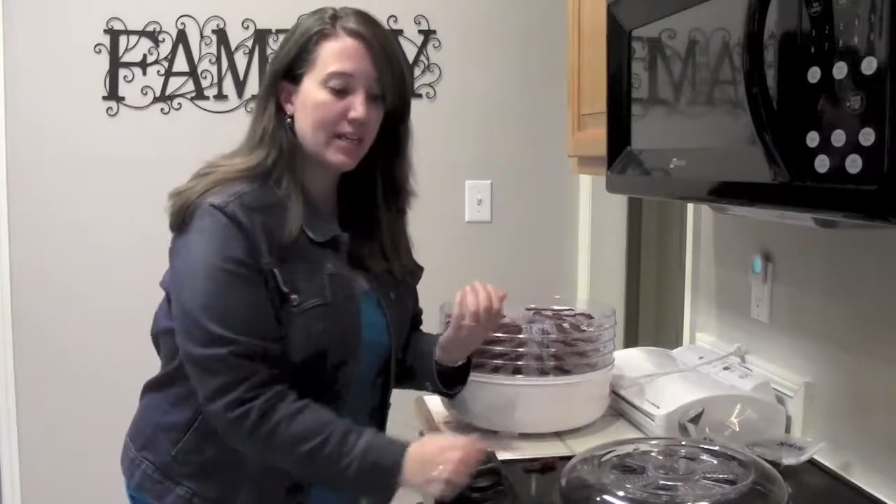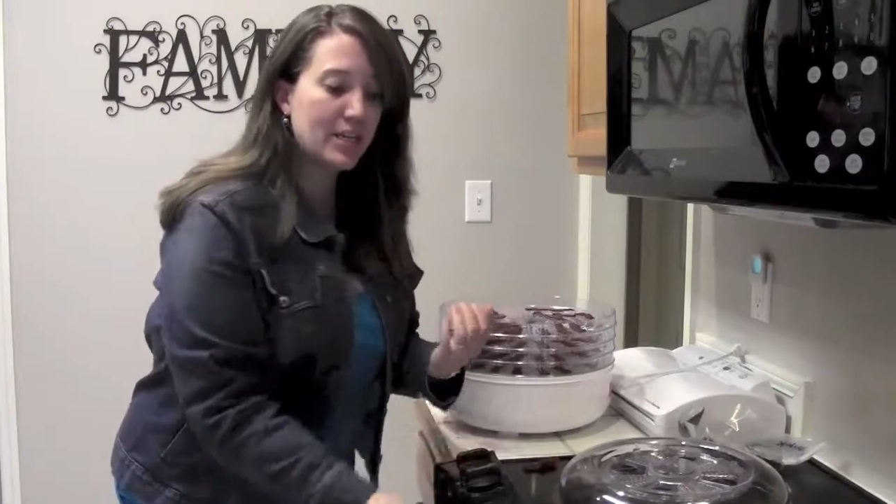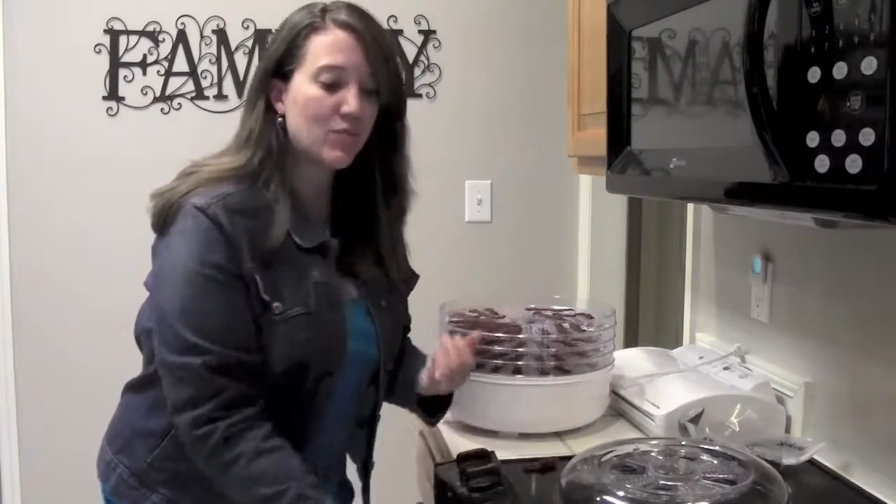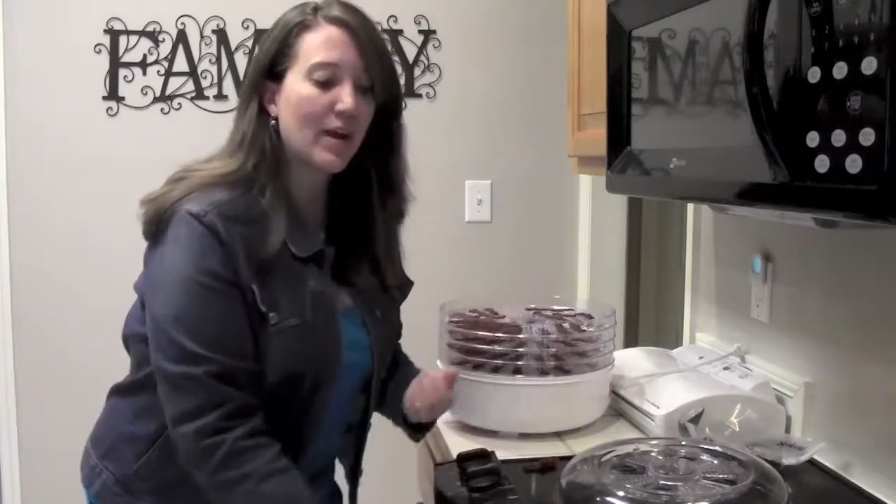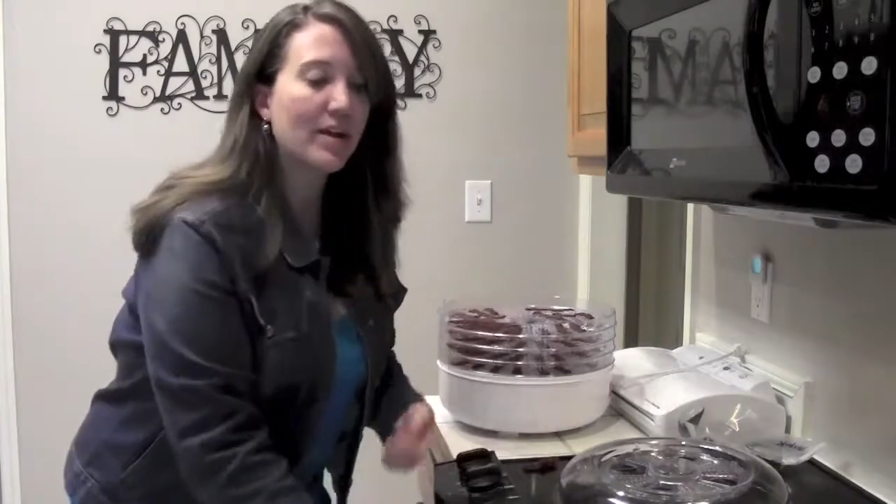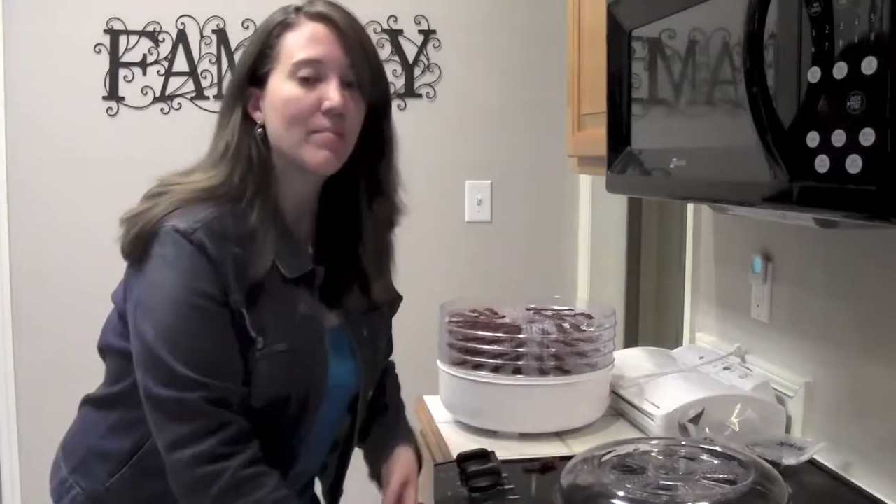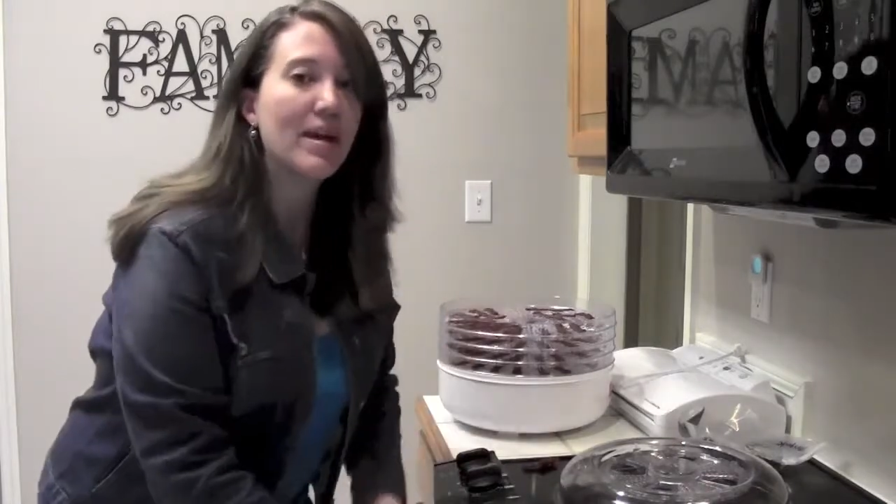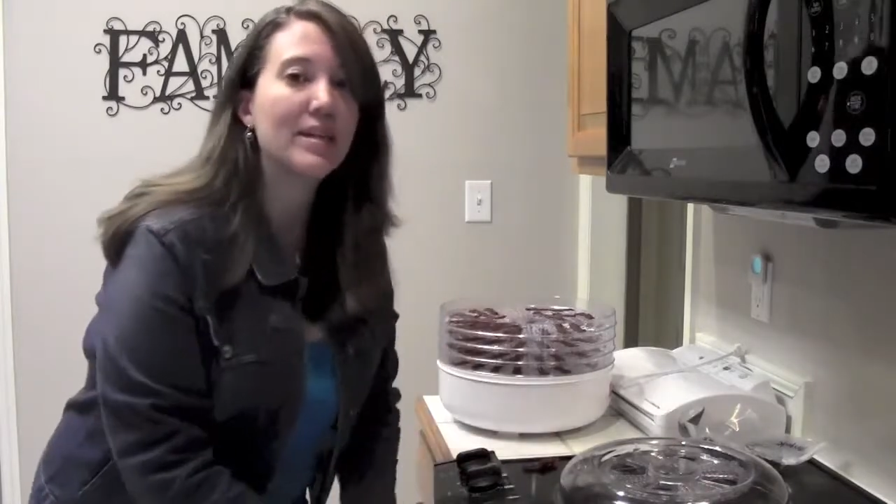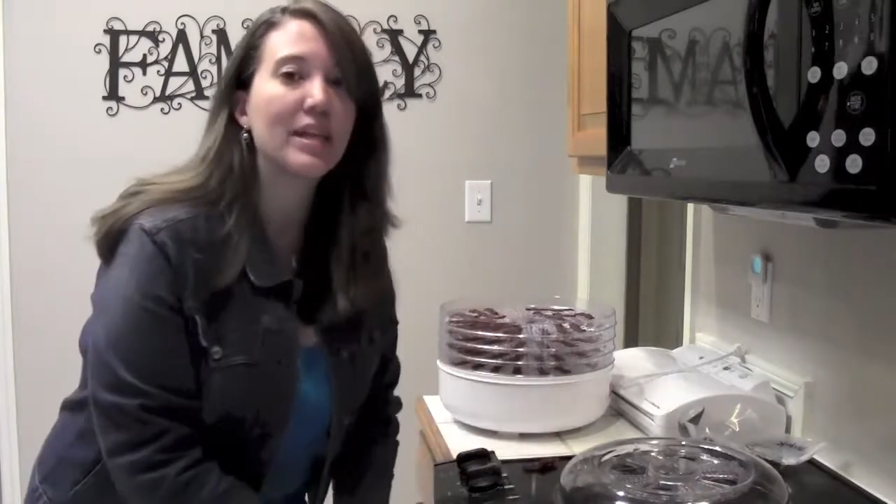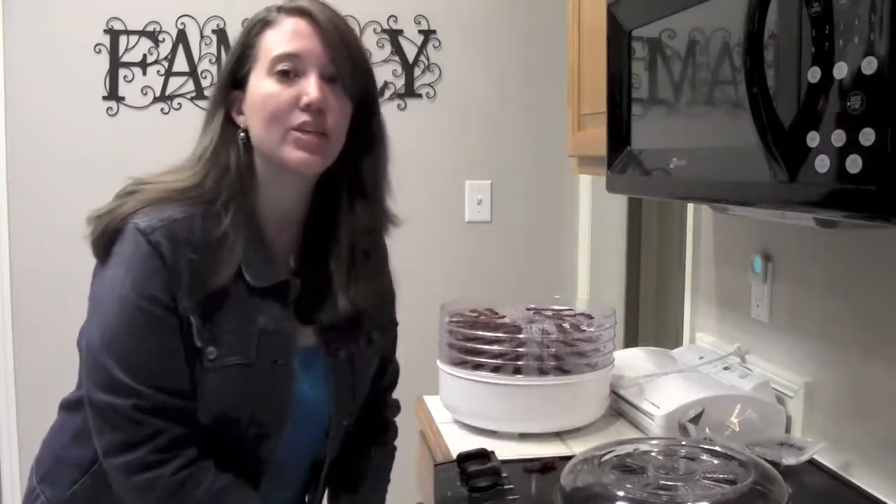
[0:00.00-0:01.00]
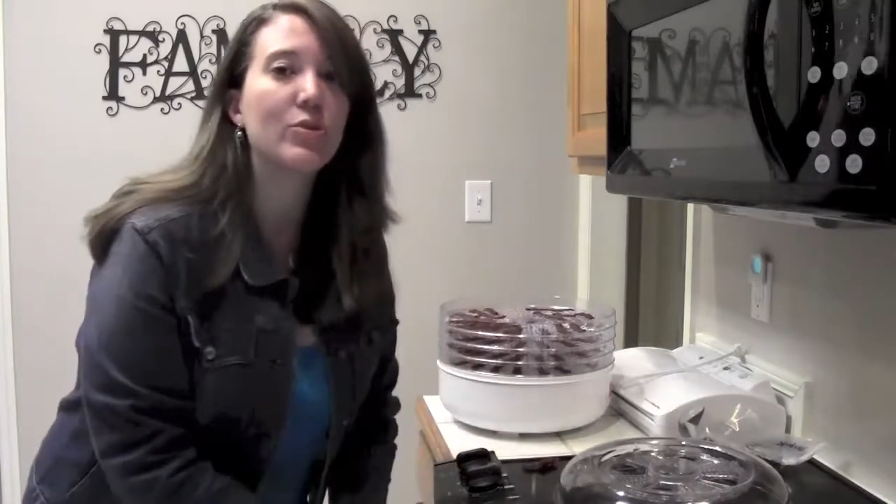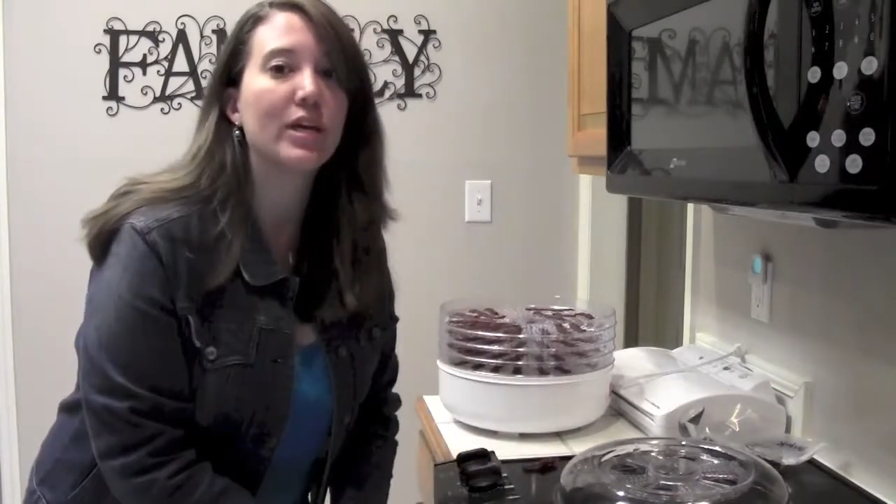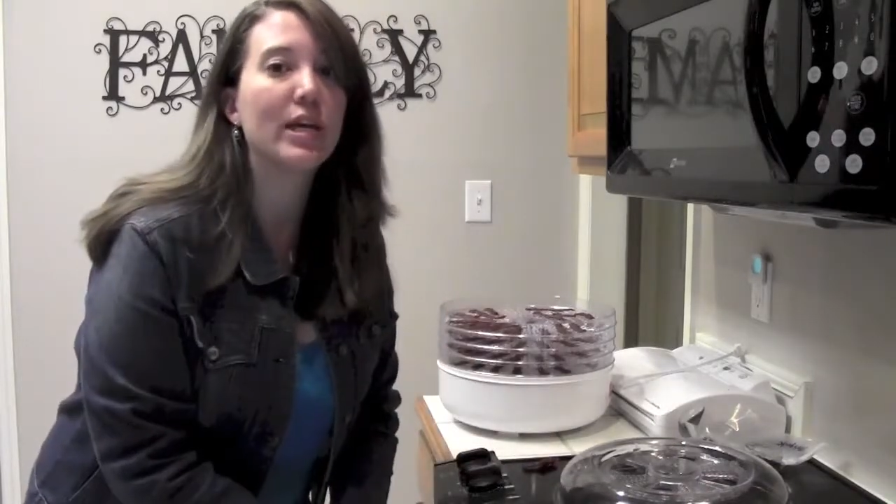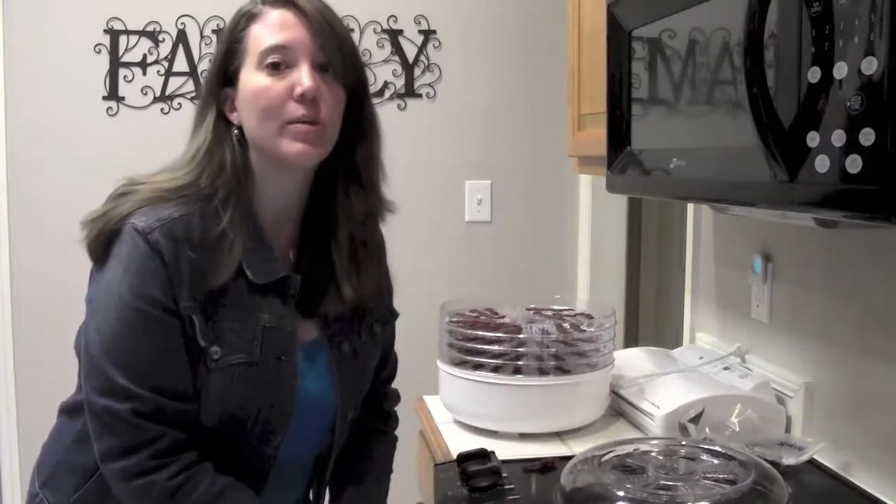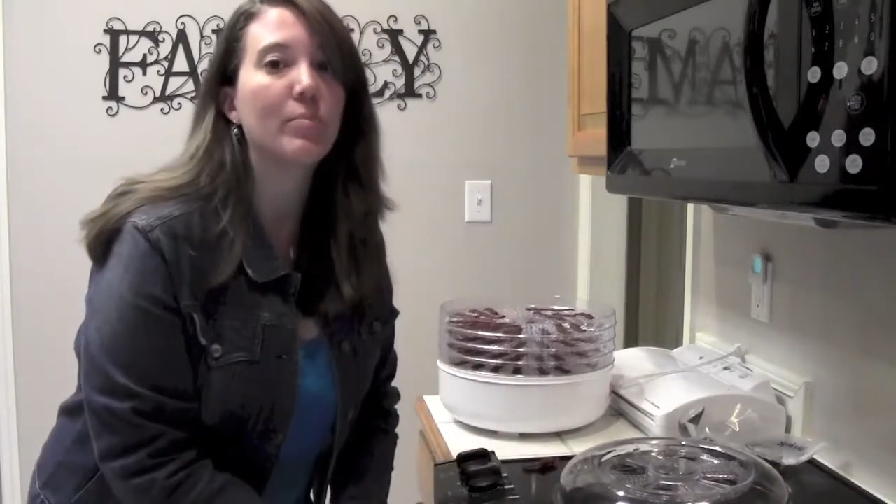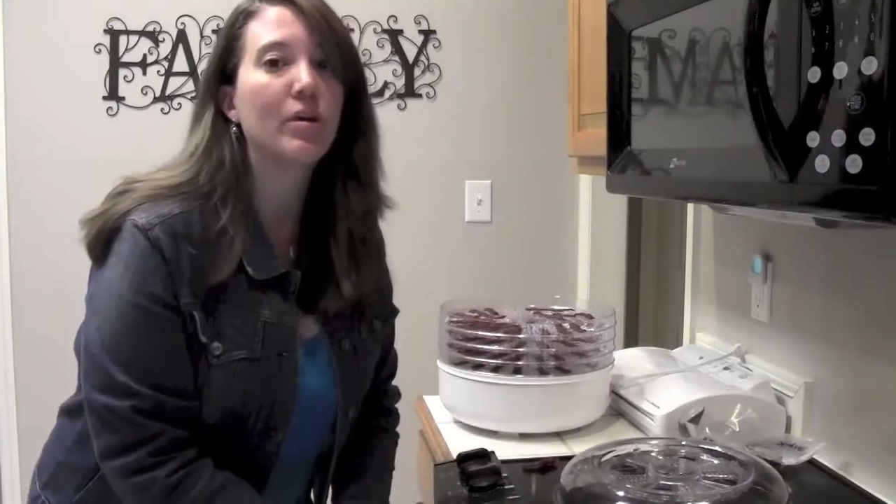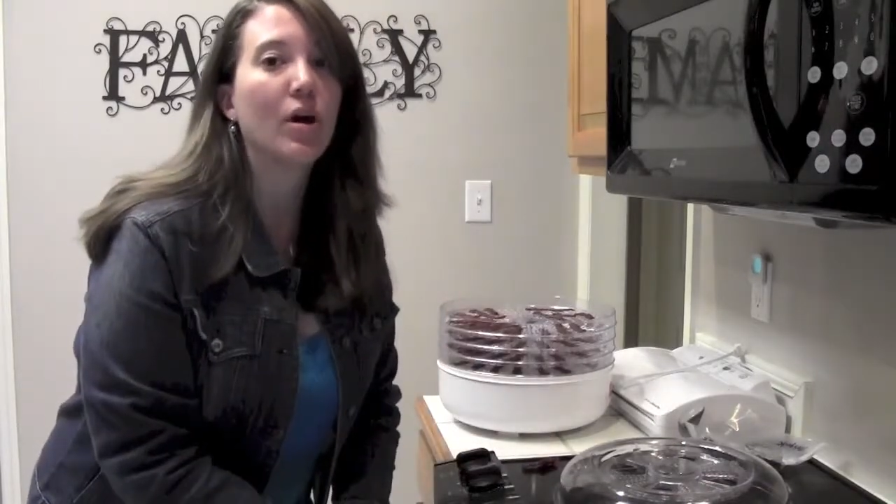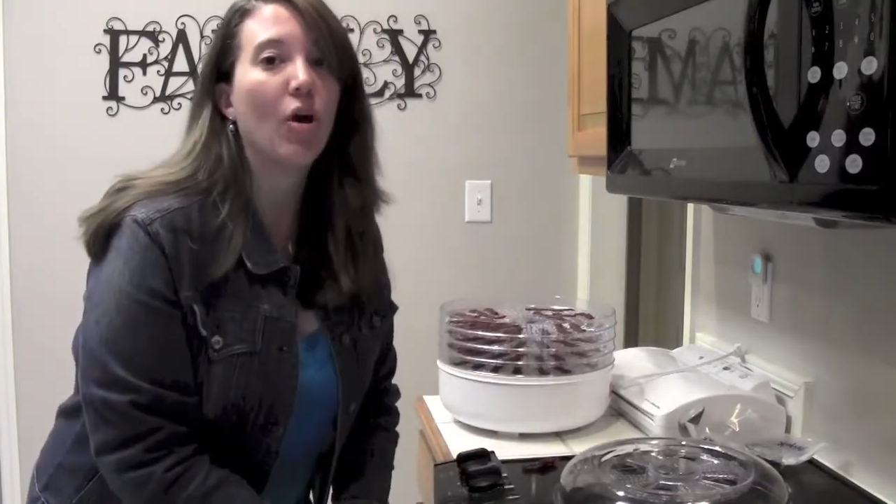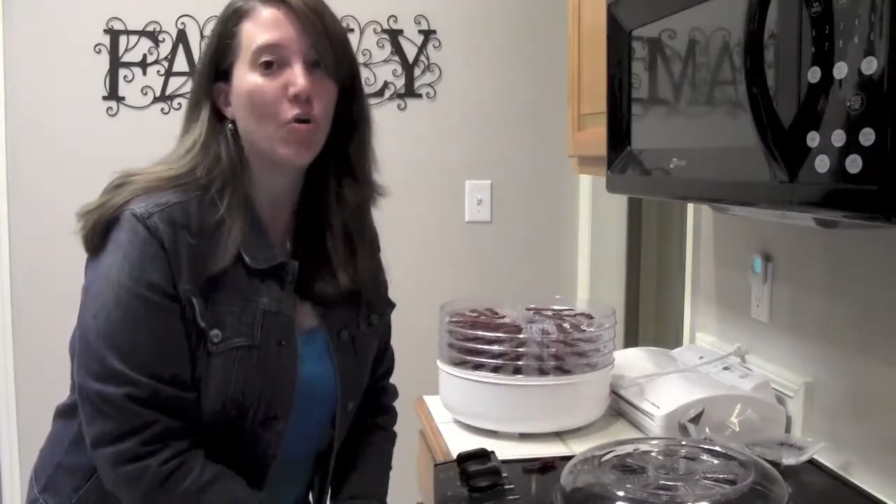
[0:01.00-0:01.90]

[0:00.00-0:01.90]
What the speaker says: It is recommended that you keep